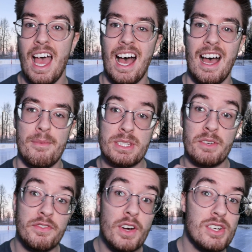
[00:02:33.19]
But the
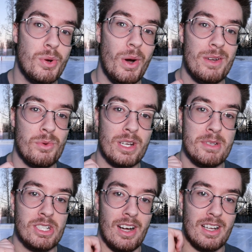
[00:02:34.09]
first one we're going
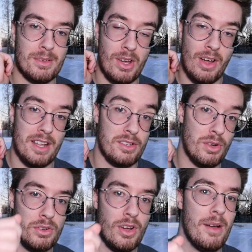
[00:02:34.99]
to be talking about, I
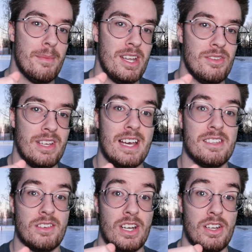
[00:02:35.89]
don't know how many of you
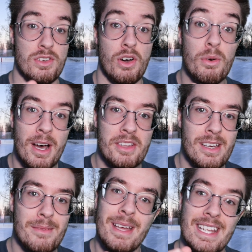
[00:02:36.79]
guys are going to know about
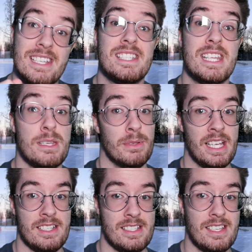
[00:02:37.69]
them, and it's
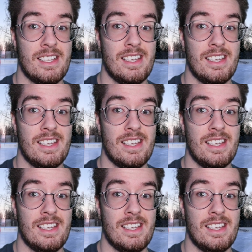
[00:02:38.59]
T-blades.